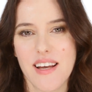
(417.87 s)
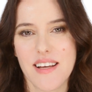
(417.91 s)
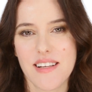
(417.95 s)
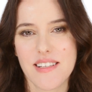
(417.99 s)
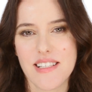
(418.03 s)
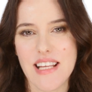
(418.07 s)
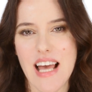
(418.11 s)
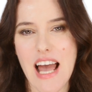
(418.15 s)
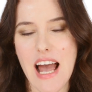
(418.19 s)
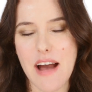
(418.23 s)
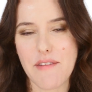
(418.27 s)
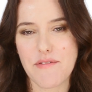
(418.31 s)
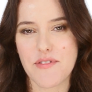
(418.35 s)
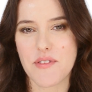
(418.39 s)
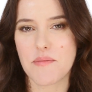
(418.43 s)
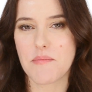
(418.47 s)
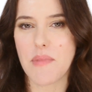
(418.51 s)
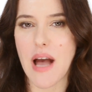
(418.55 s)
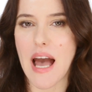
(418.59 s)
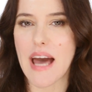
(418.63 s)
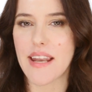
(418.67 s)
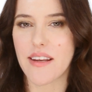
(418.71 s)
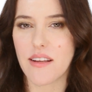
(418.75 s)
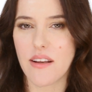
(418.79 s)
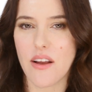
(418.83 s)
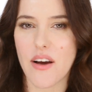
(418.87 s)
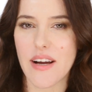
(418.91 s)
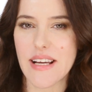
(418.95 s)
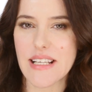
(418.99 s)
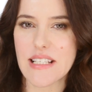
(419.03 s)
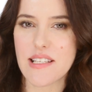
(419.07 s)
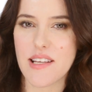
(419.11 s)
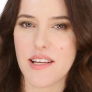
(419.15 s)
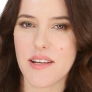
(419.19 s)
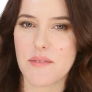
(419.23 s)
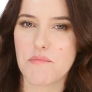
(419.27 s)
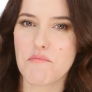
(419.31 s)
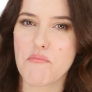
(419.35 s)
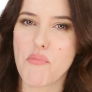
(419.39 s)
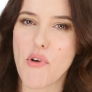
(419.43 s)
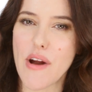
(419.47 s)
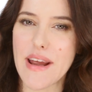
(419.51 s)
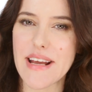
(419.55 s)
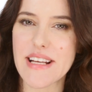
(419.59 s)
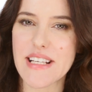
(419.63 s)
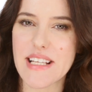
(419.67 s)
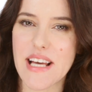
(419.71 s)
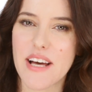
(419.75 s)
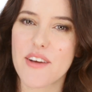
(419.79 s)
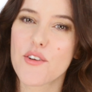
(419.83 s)
to have them analyze it and
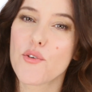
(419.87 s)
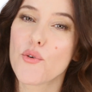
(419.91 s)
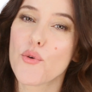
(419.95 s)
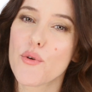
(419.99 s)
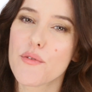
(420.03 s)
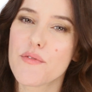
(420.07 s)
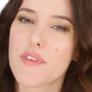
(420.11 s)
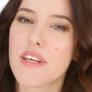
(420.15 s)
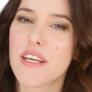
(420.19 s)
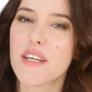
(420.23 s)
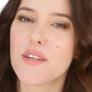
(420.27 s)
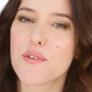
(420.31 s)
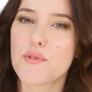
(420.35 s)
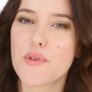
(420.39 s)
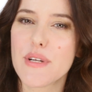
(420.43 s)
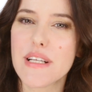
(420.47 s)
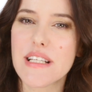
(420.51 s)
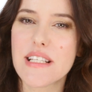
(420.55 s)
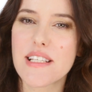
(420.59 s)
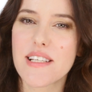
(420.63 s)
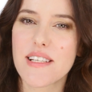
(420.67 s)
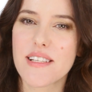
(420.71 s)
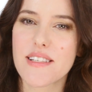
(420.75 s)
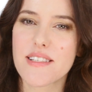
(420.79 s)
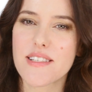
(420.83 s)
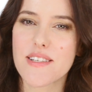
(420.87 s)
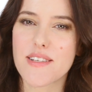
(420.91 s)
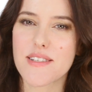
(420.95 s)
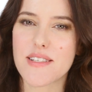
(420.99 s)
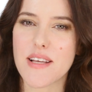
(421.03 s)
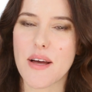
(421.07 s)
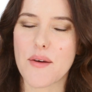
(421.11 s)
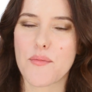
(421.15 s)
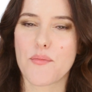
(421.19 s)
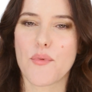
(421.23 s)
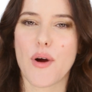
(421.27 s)
break down all of the ingredients because I,